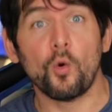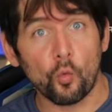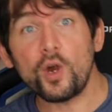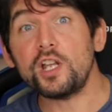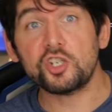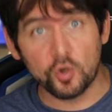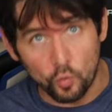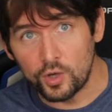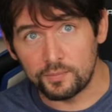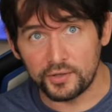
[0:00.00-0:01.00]
which
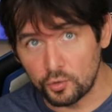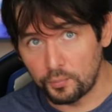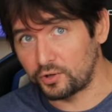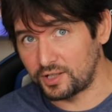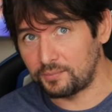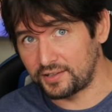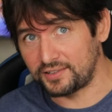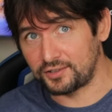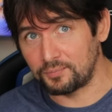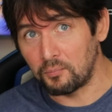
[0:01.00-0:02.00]
will be supported by
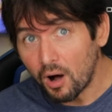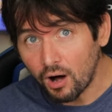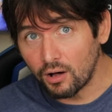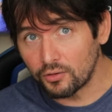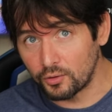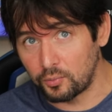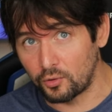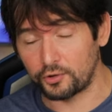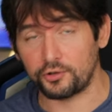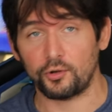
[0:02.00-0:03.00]
this
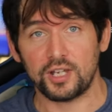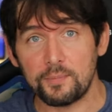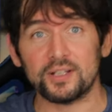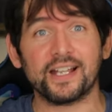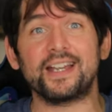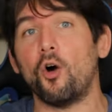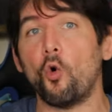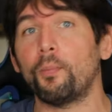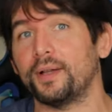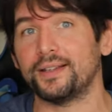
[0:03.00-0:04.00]
motherboard, so keep an eye
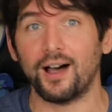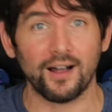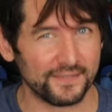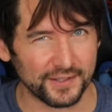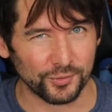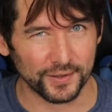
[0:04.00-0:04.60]
open on this